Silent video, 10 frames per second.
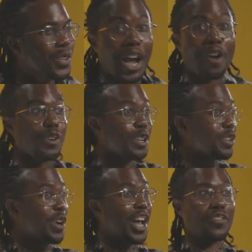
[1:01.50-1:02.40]
Whatever
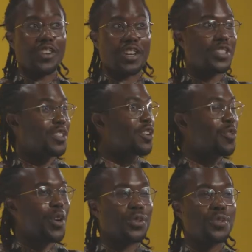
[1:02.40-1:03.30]
it is that you're
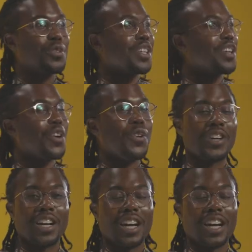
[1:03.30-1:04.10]
going through, you know,